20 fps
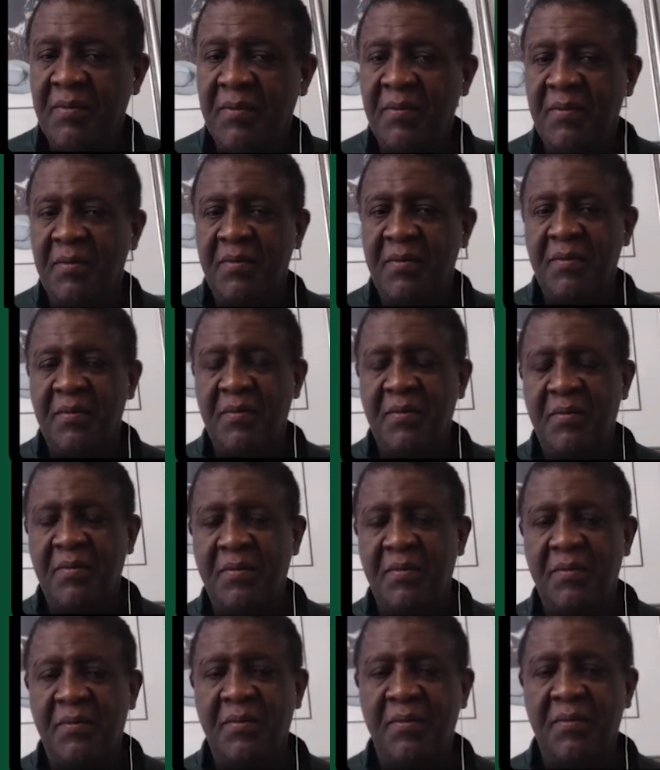
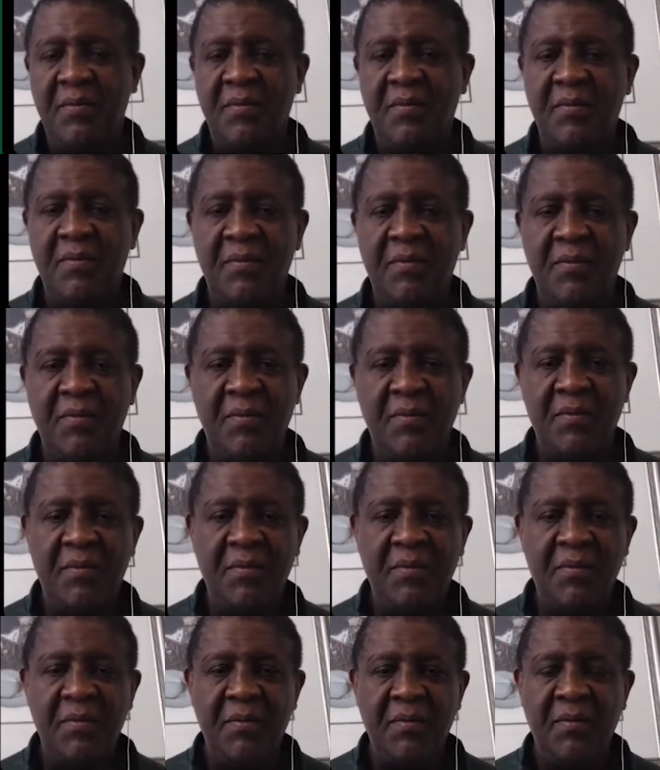
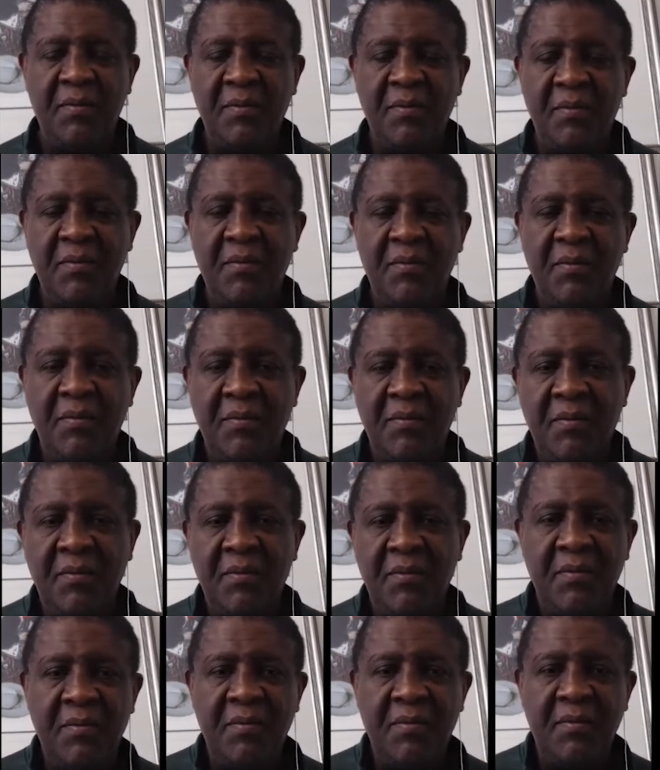
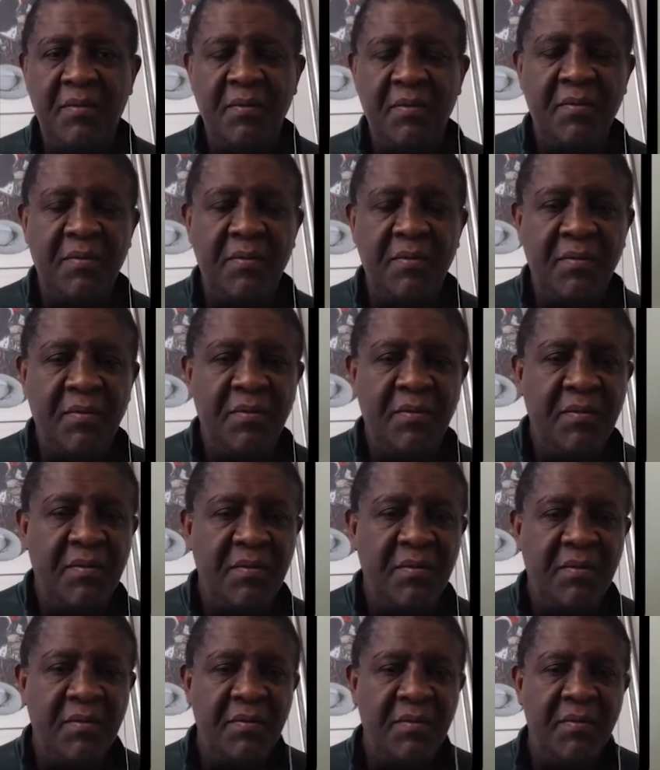
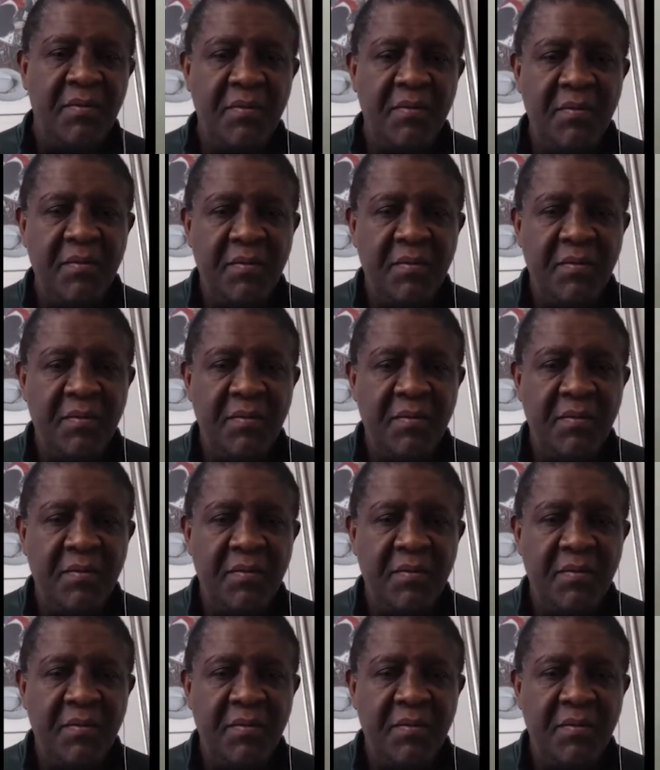No words are spoken by the person on screen.